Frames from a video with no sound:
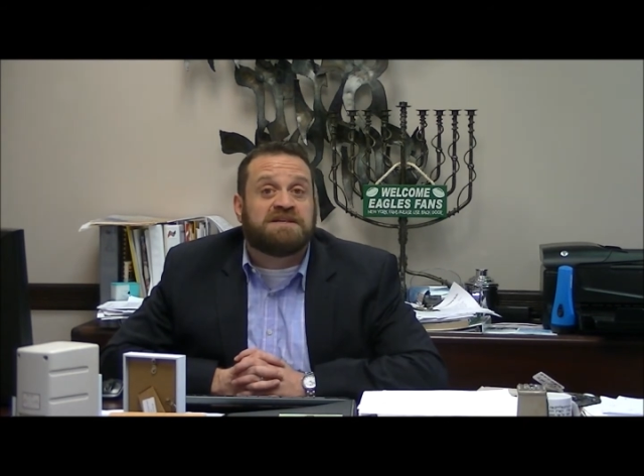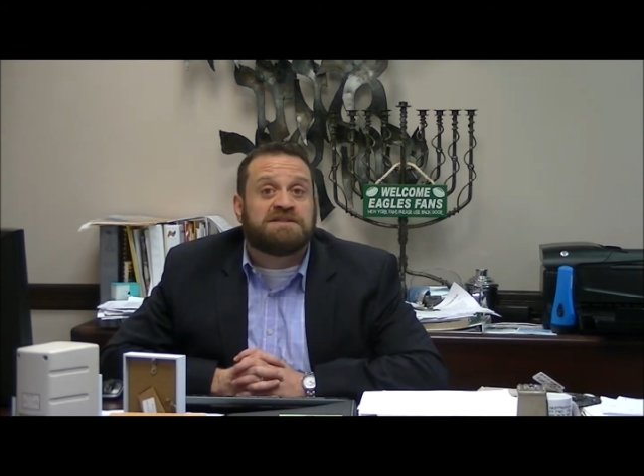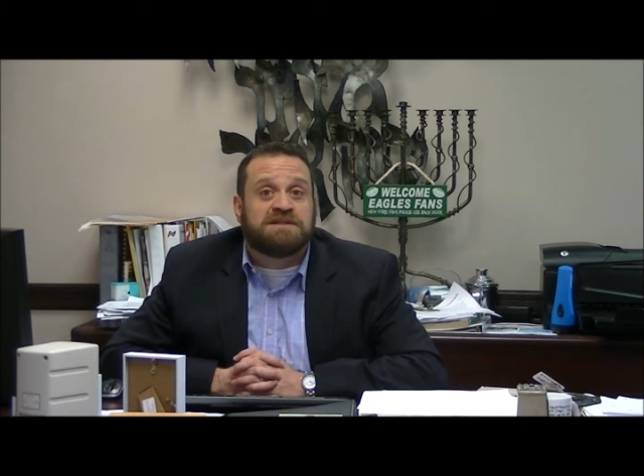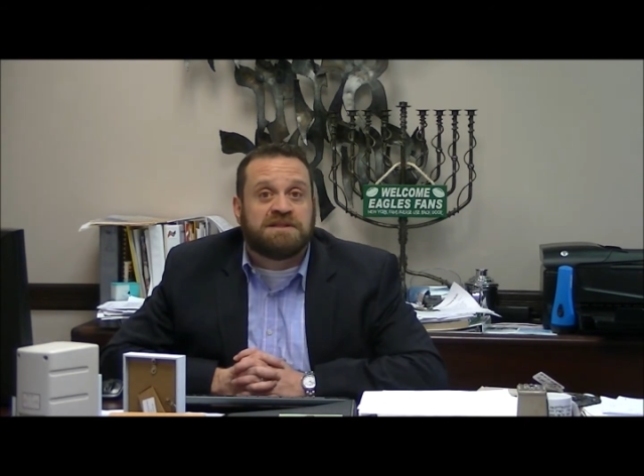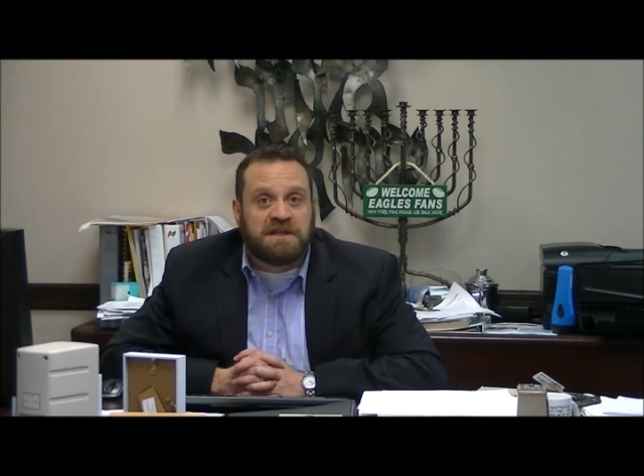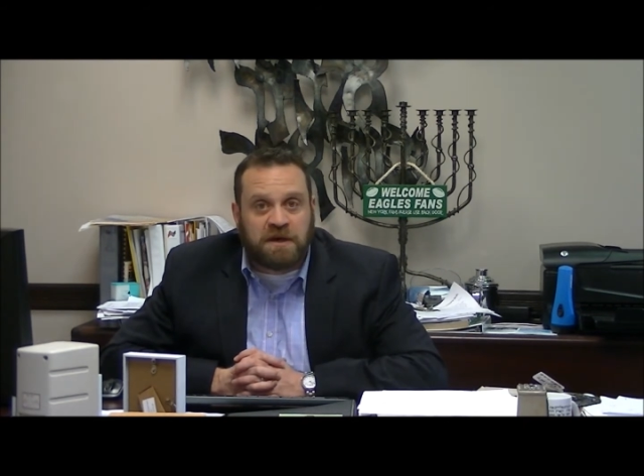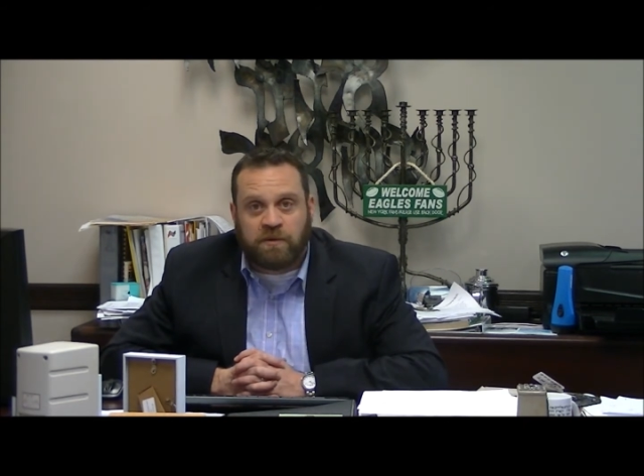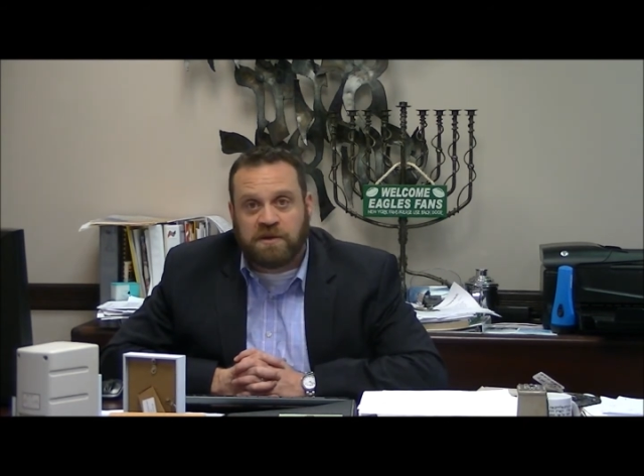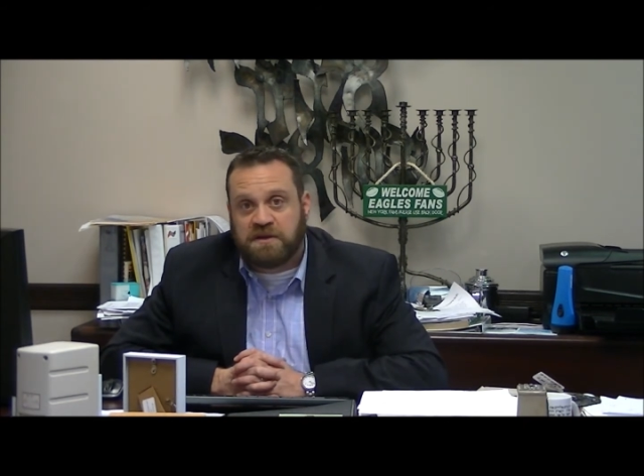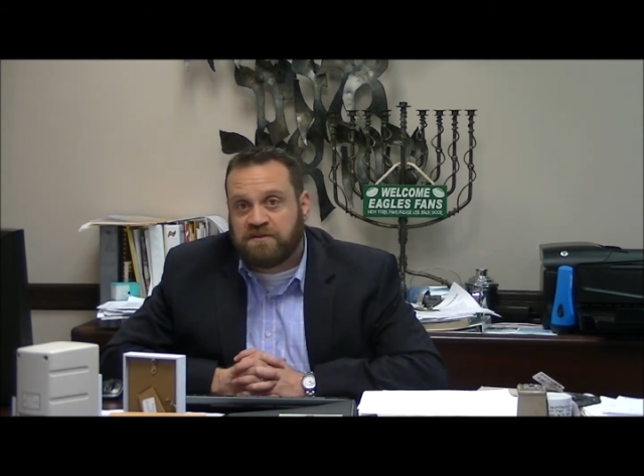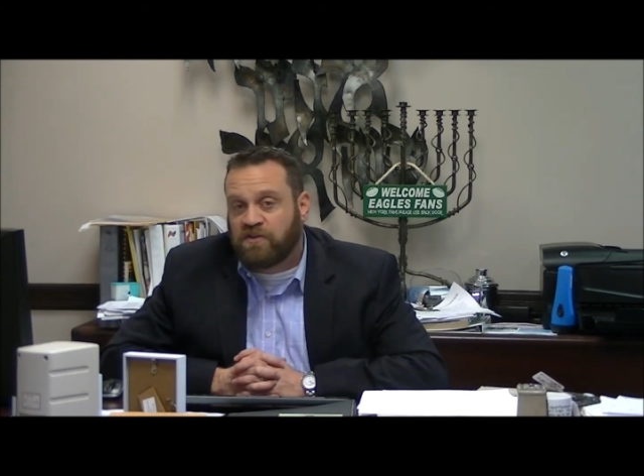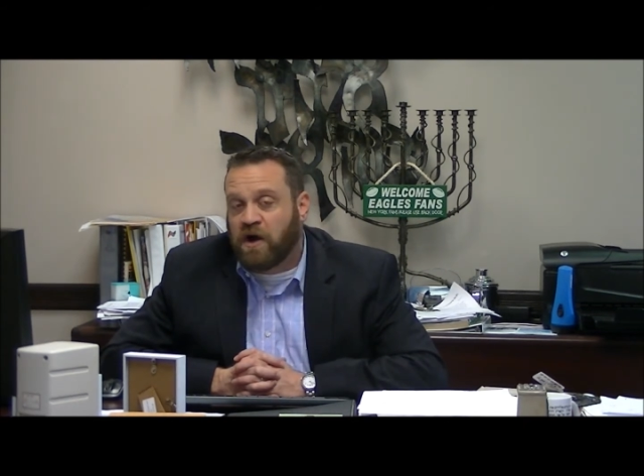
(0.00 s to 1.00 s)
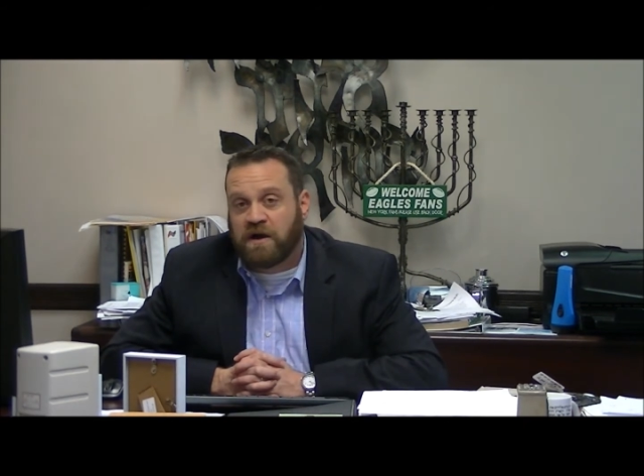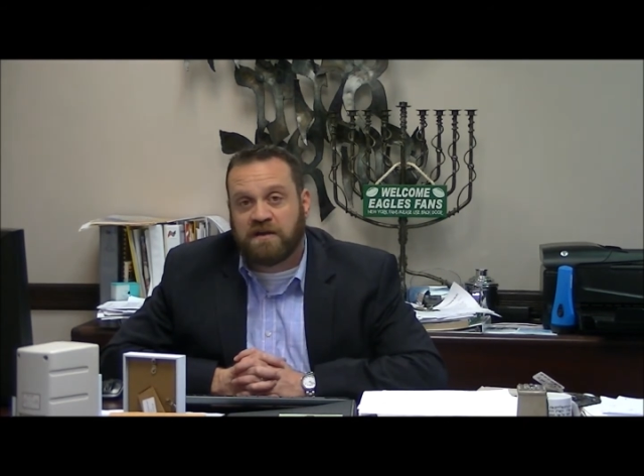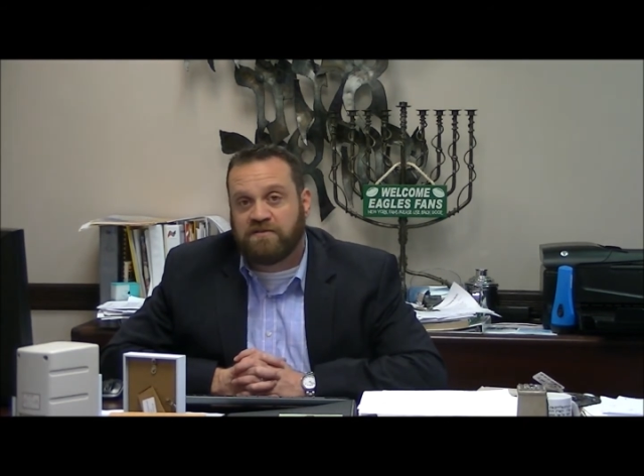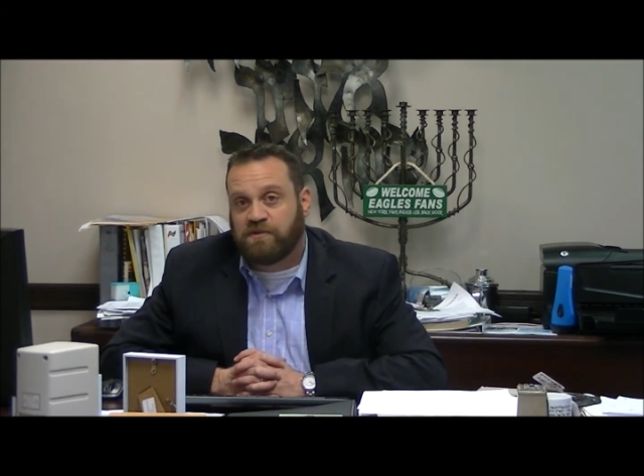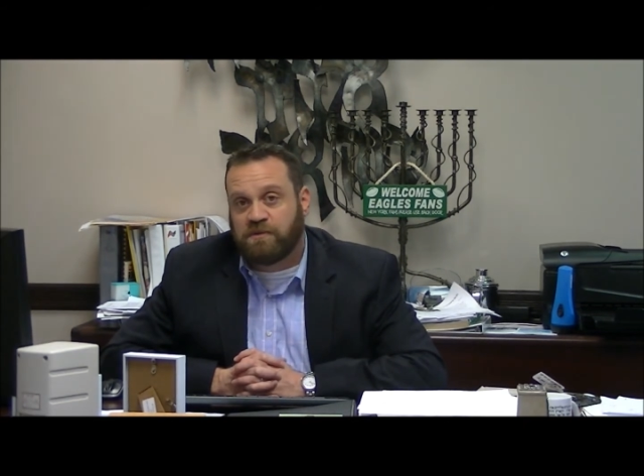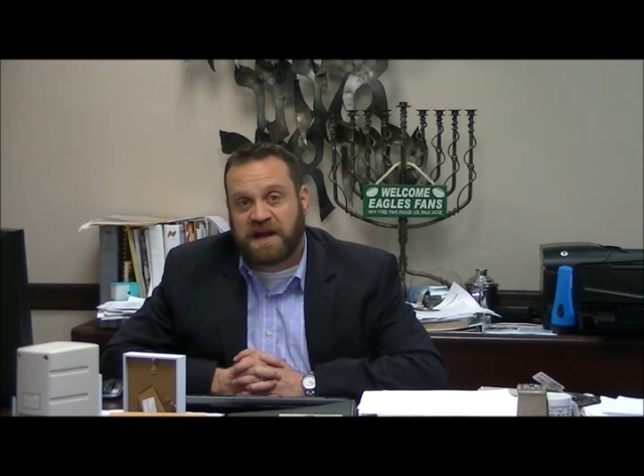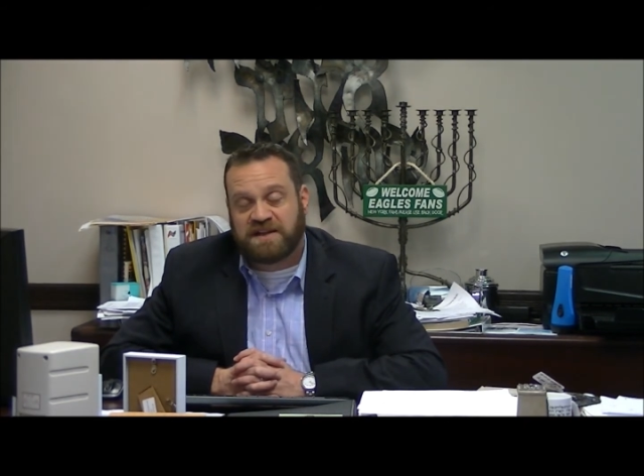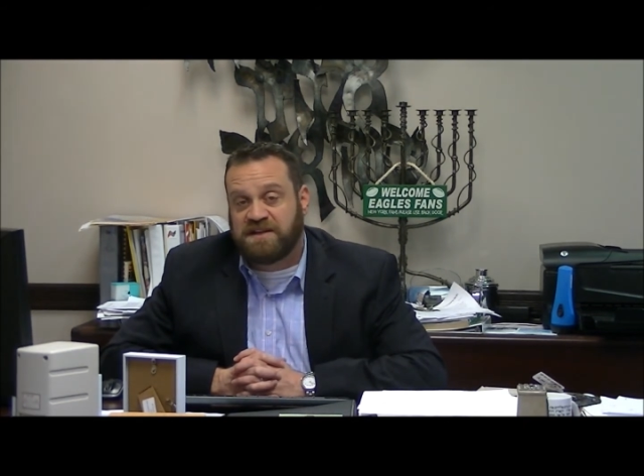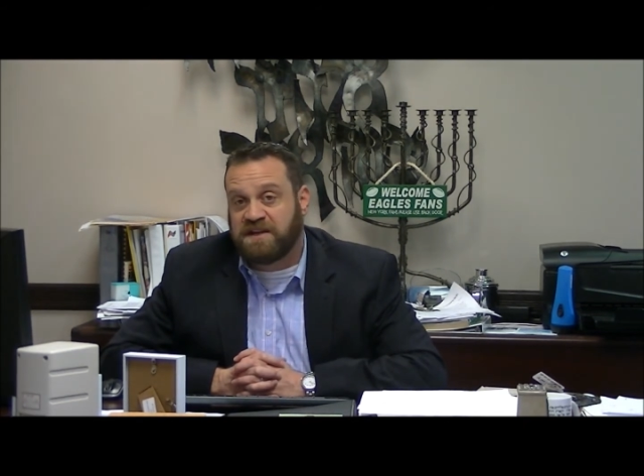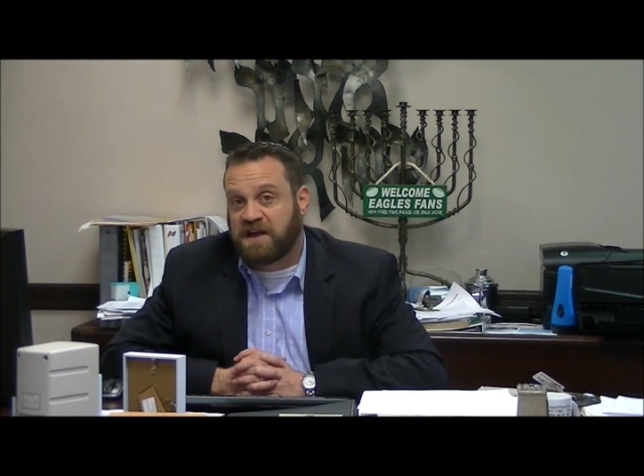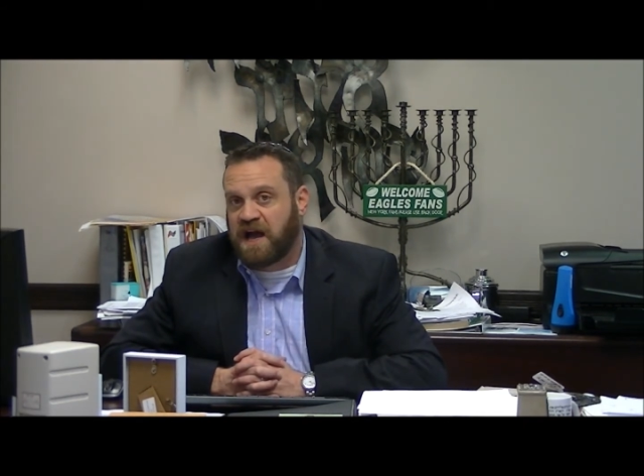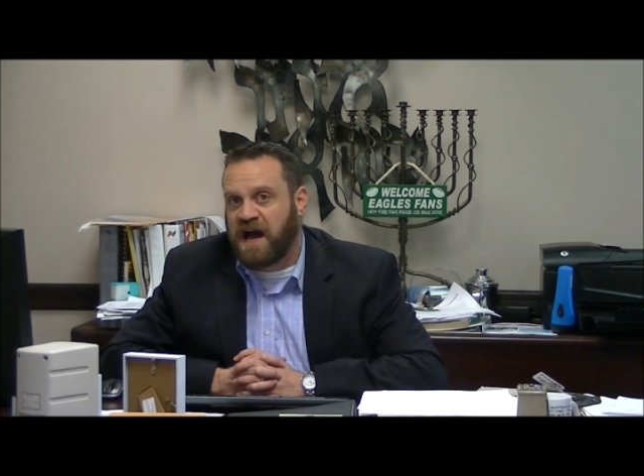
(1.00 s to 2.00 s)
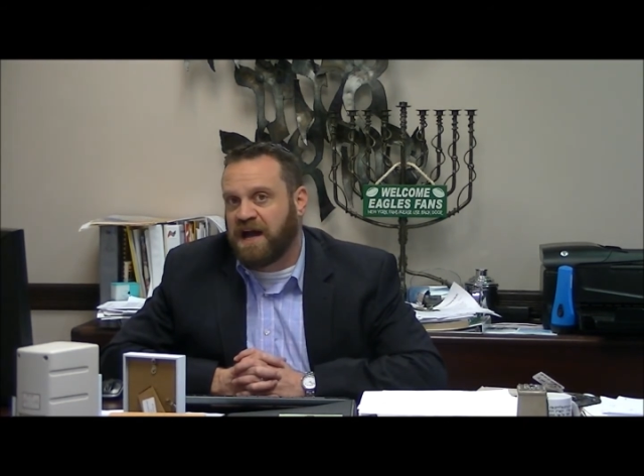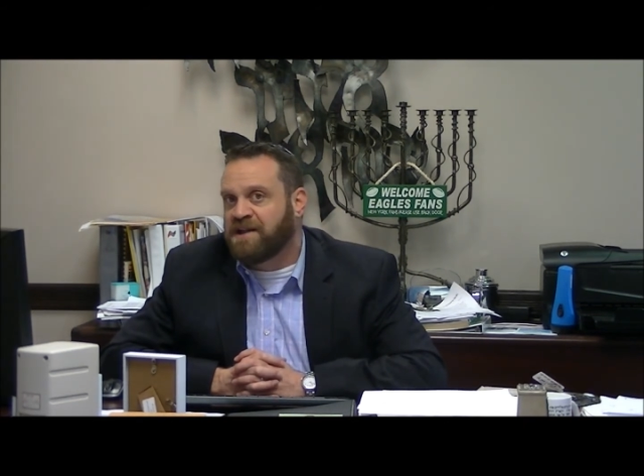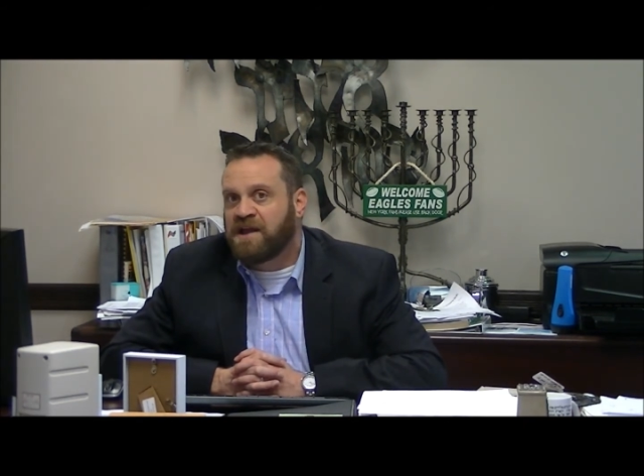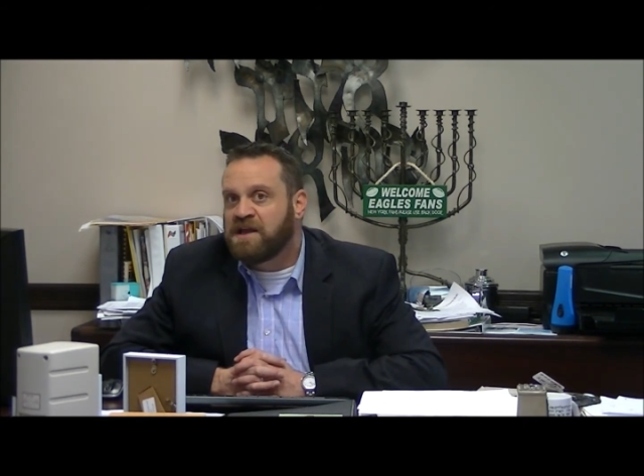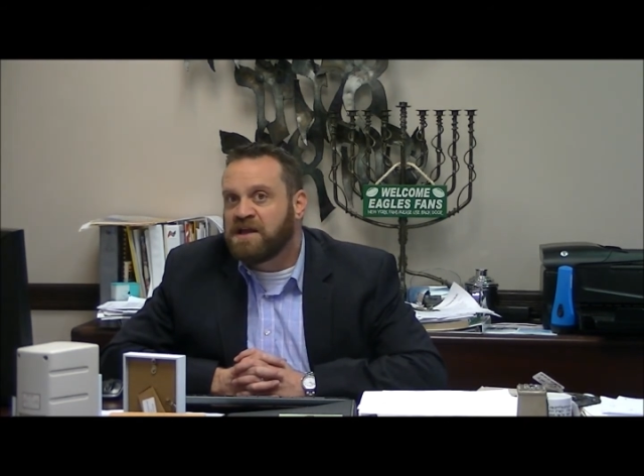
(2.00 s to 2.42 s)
is literally talking directly to God.